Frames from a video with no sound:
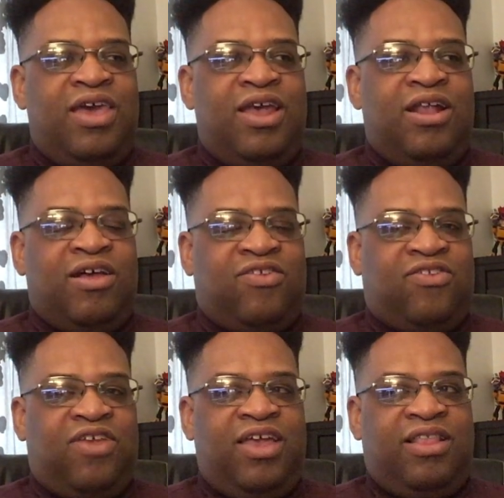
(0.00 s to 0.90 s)
in a
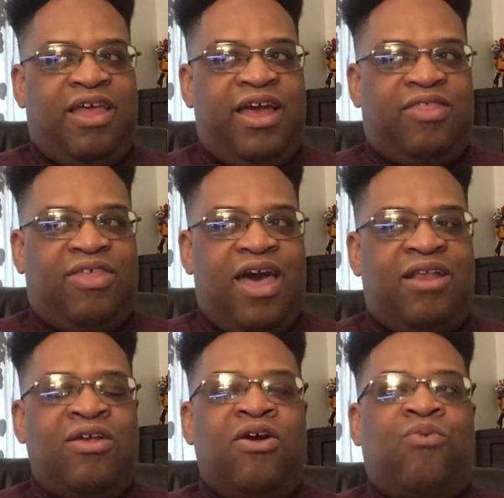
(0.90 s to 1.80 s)
state like
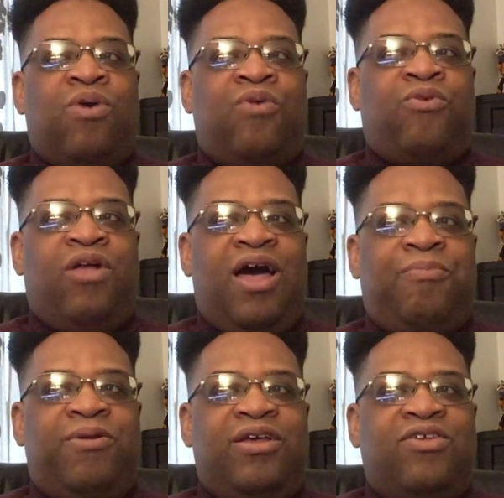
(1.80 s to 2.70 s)
that, what will
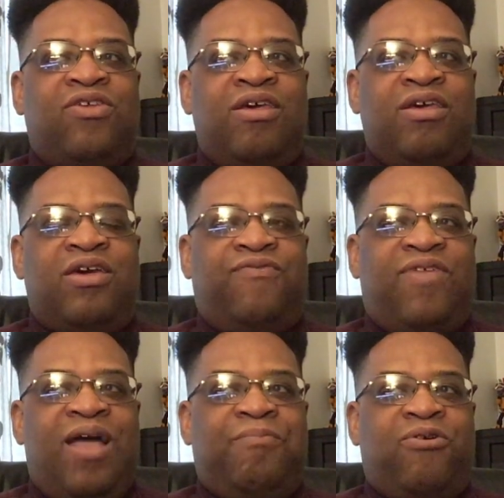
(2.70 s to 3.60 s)
happen is if
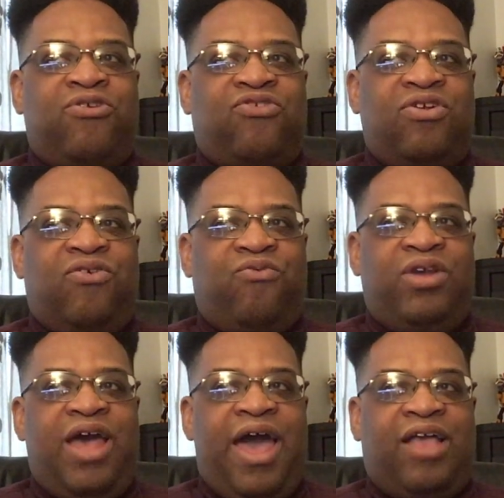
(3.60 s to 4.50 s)
that person
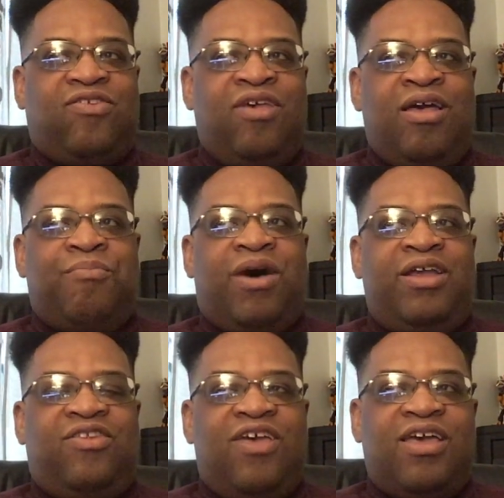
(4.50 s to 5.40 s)
reacts
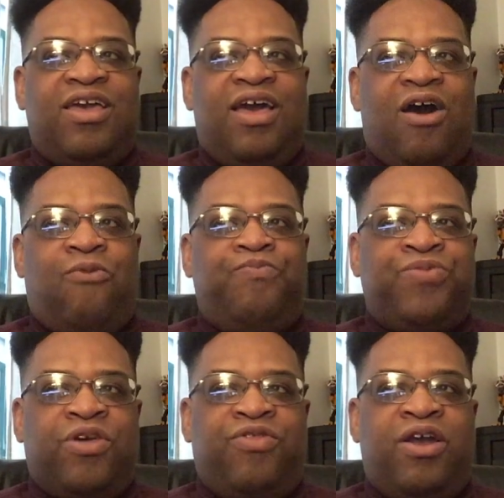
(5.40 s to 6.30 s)
by taking out
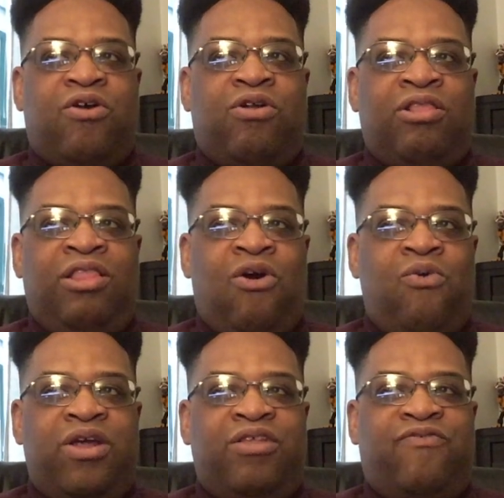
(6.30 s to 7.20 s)
their
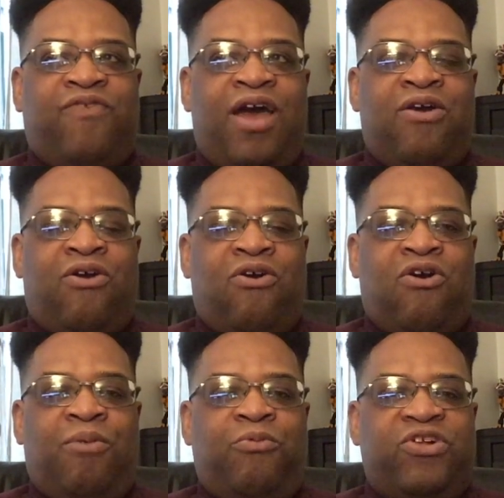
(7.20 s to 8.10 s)
loaded
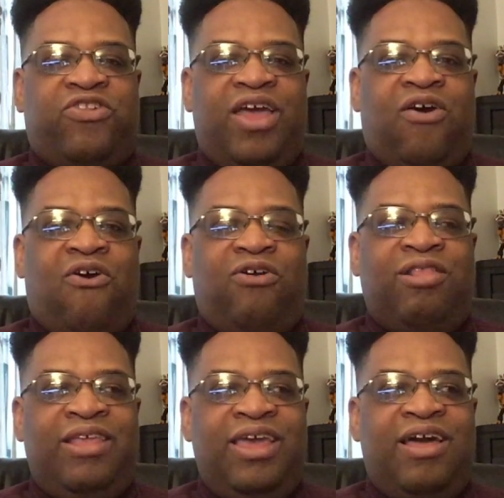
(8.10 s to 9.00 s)
firearm, which they are
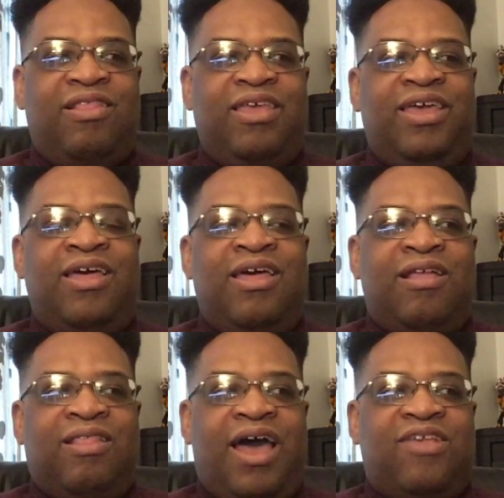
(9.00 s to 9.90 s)
legally
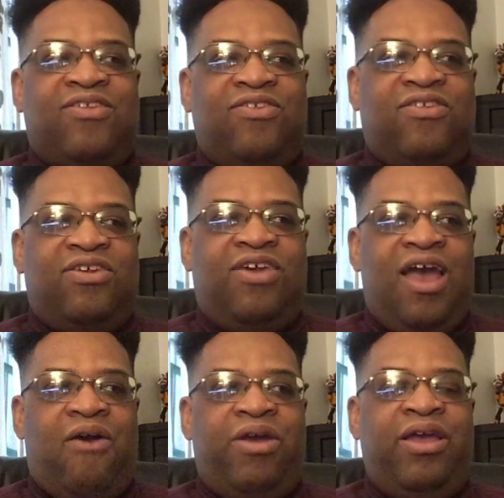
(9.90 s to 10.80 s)
licensed to
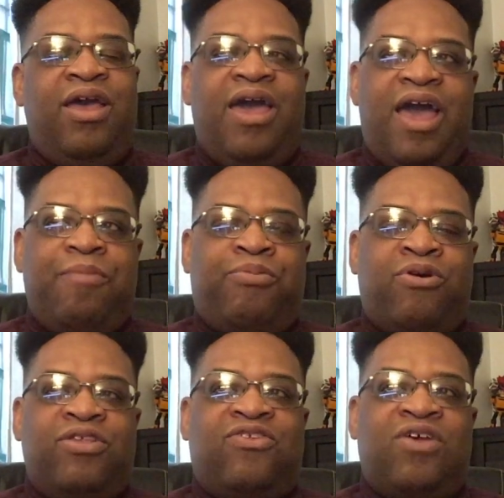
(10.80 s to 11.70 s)
carry, and
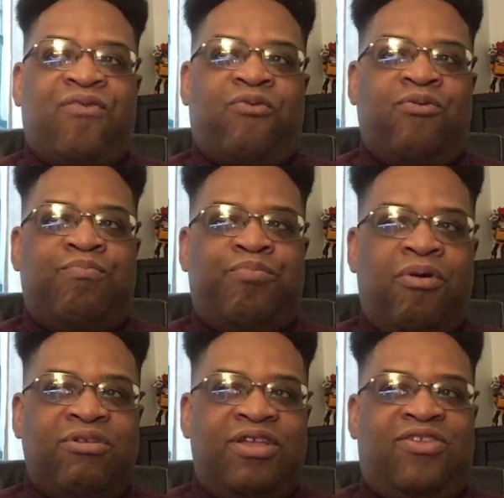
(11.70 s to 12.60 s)
put several
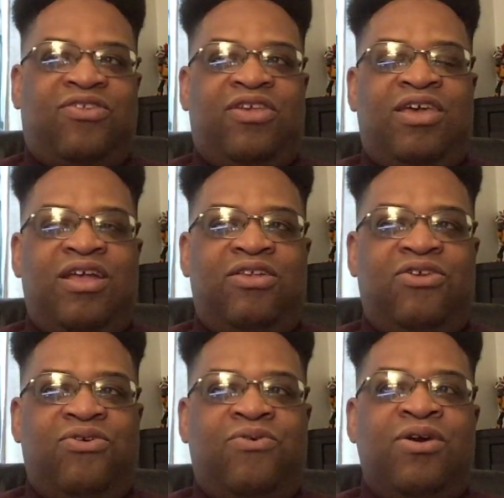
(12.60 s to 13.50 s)
bullets in
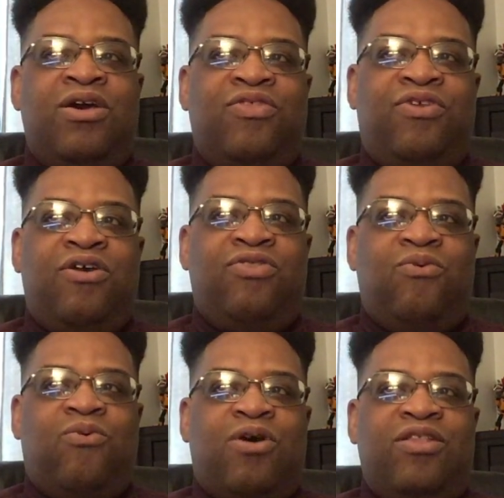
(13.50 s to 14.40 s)
you, they're the
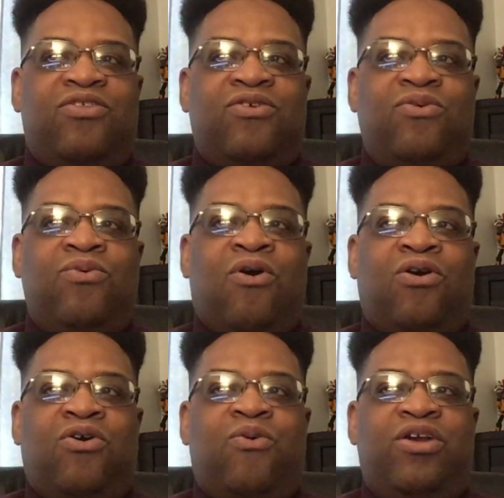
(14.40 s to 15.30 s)
ones who
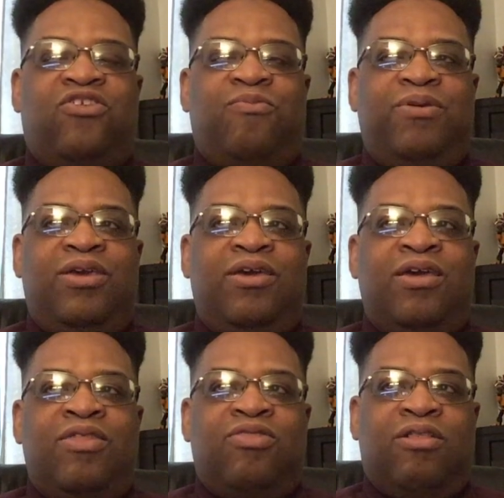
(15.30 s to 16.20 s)
are going to be
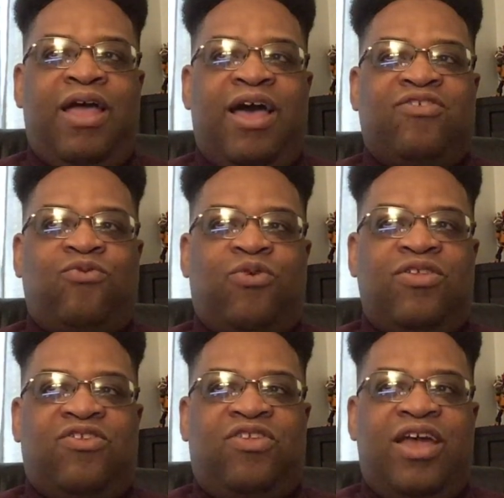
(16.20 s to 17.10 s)
the last
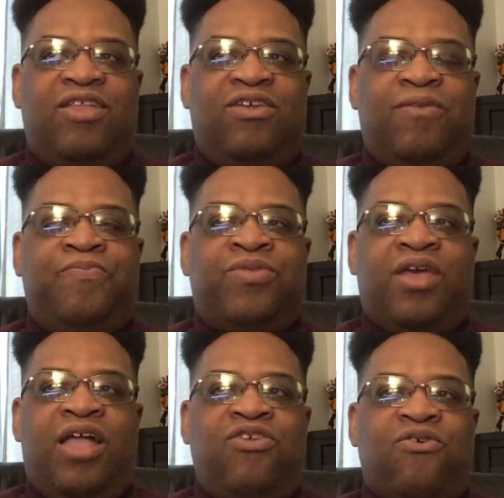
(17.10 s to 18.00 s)
one standing,
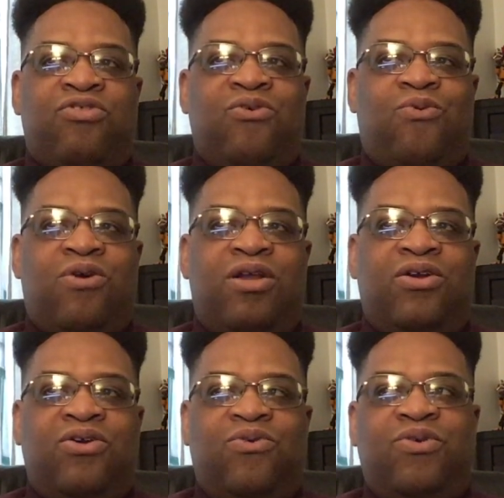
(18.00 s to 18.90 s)
and you're the
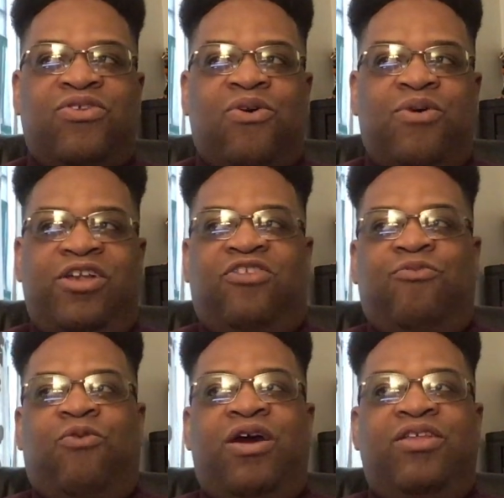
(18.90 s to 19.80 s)
one who is going to
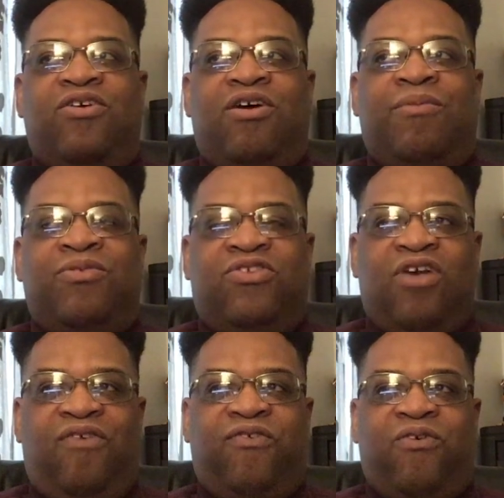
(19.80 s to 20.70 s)
wind up
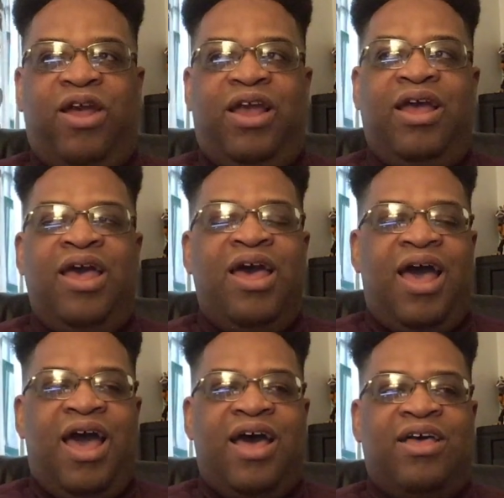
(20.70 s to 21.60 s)
suffering
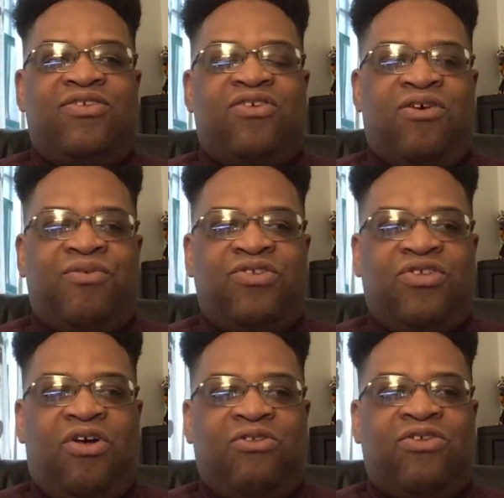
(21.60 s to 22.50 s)
as a
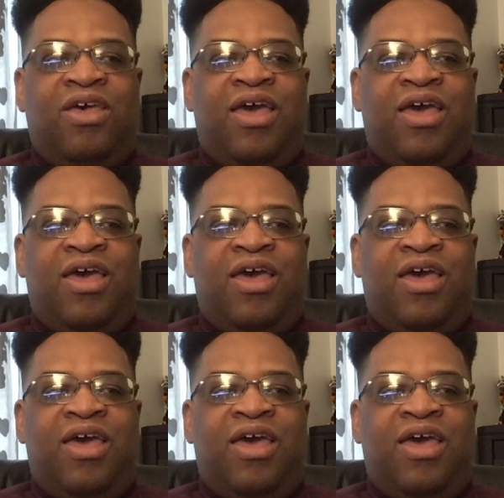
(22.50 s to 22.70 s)
result.